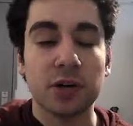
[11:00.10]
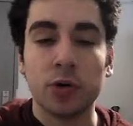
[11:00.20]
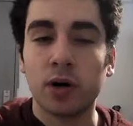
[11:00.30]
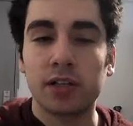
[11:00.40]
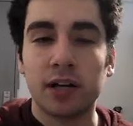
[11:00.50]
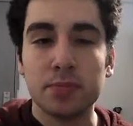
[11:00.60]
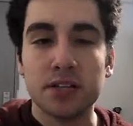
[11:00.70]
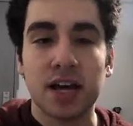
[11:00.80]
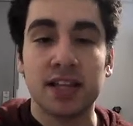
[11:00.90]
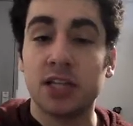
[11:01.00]
don't want lumps,
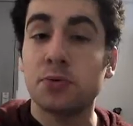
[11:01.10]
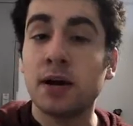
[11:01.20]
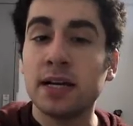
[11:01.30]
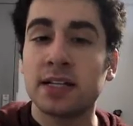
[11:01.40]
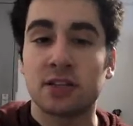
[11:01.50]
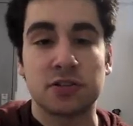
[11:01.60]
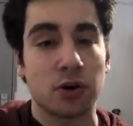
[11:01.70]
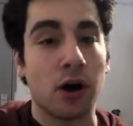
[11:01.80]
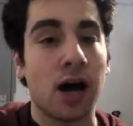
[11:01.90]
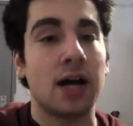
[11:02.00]
and that's why it's
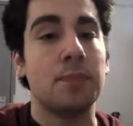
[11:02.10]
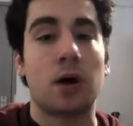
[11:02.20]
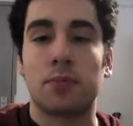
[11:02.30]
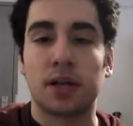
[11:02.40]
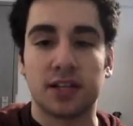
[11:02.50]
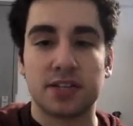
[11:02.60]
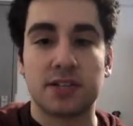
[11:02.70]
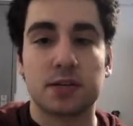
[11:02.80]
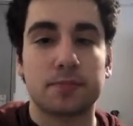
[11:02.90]
so high up on my list.